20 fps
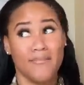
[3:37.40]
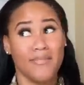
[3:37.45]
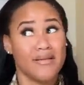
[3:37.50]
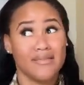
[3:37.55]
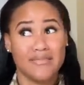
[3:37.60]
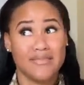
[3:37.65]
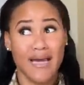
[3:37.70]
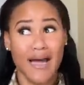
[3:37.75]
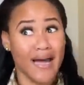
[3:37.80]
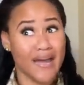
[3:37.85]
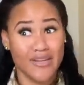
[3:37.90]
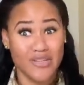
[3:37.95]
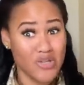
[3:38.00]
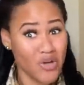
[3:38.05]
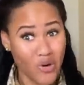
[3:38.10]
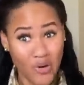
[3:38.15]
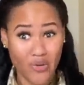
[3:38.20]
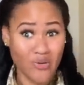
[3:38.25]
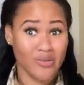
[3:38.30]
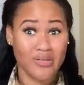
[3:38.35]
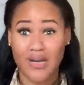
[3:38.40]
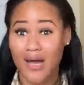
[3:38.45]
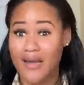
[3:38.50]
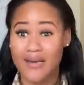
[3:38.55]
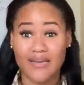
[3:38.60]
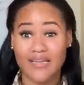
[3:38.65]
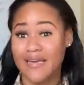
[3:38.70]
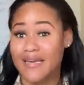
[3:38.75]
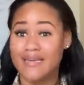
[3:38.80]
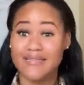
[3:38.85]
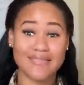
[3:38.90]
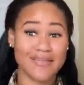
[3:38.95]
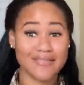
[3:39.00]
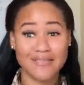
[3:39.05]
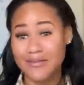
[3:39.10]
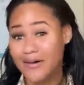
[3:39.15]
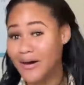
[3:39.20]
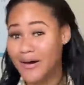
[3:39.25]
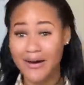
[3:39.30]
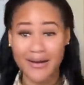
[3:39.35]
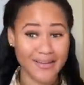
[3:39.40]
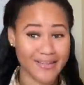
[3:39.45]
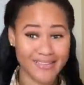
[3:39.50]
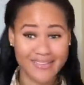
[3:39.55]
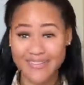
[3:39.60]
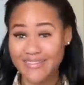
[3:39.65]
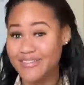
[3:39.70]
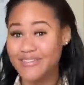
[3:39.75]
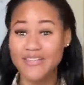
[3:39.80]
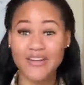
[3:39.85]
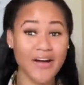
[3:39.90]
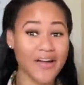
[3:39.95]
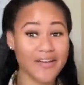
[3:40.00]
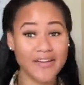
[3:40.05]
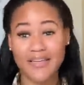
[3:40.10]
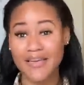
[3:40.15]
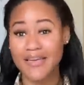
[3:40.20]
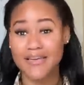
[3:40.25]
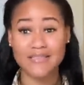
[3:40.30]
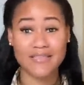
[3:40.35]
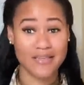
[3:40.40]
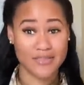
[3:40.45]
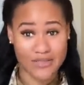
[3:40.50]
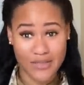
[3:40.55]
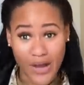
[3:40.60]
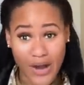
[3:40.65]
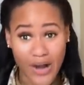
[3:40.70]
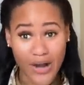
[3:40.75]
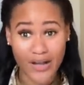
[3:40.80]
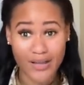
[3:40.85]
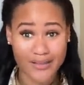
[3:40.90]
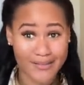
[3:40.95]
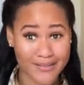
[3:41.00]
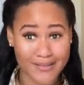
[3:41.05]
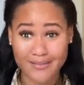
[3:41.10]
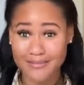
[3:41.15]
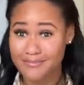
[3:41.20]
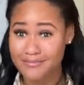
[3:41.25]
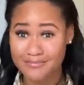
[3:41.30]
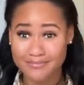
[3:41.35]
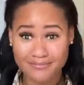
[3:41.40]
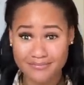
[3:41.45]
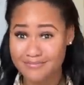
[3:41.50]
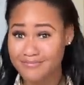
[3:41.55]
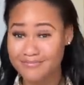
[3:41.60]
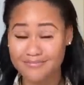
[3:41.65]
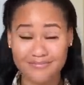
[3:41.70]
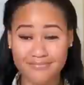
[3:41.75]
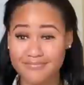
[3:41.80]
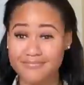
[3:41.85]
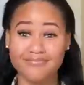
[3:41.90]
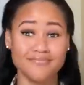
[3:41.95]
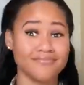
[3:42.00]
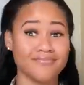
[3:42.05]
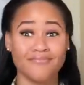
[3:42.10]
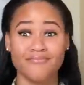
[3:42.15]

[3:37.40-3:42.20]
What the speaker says: Yeah, no, not the case at all. Not the case at all. Mm-mm.